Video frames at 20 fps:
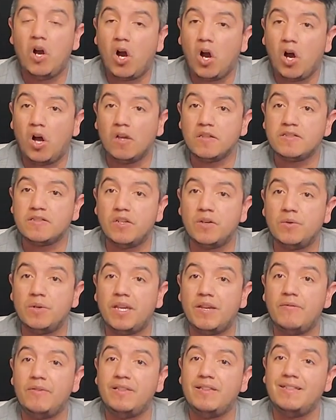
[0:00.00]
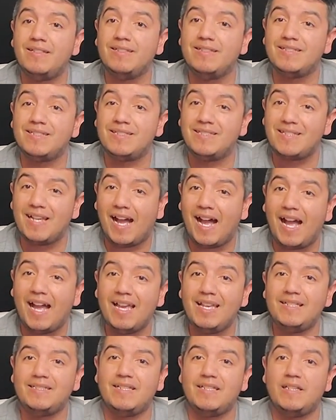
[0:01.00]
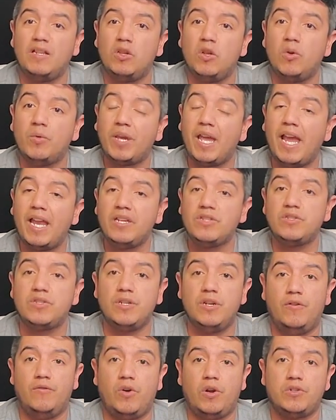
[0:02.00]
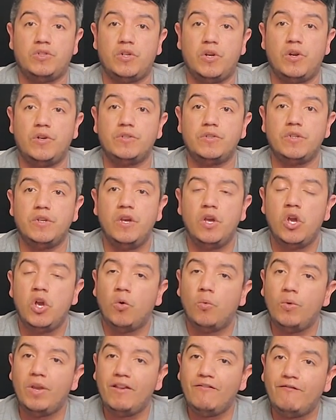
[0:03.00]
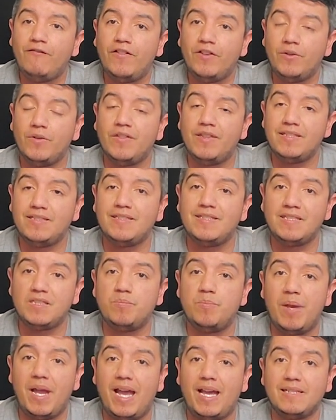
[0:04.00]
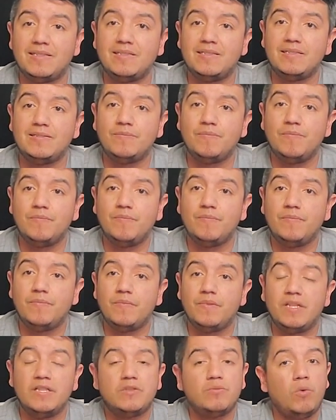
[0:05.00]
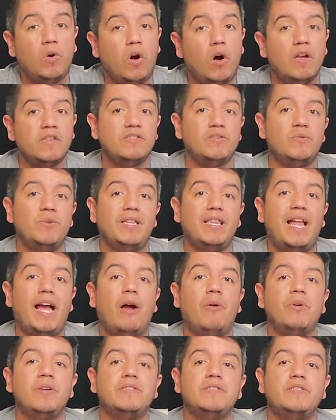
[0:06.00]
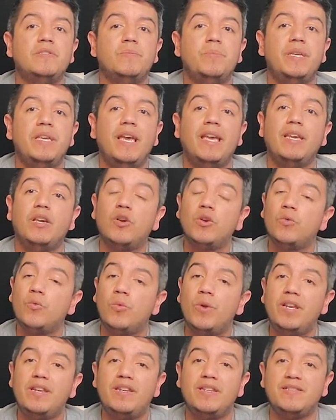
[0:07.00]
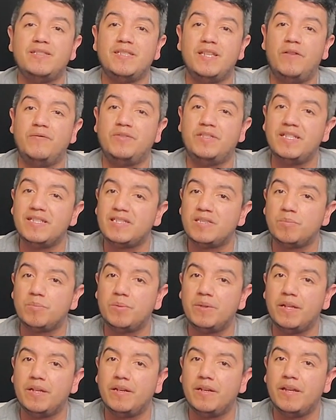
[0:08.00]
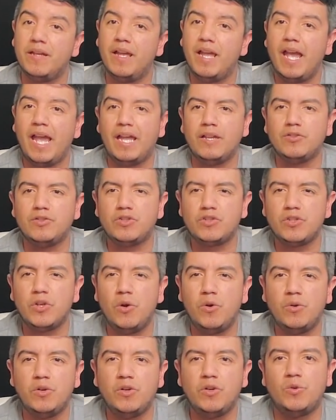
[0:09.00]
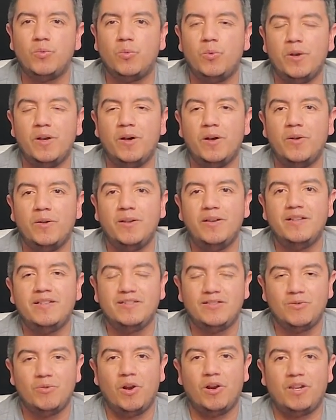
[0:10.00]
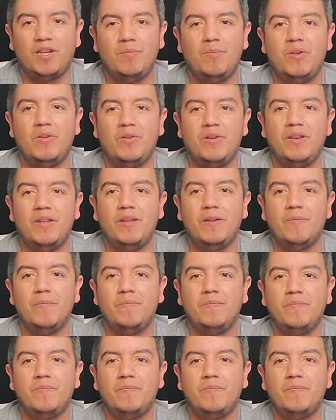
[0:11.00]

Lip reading: Also, given the size and the location of our church, we feel this is best. This will also allow us to be a good witness of discipline and show goodwill to our community.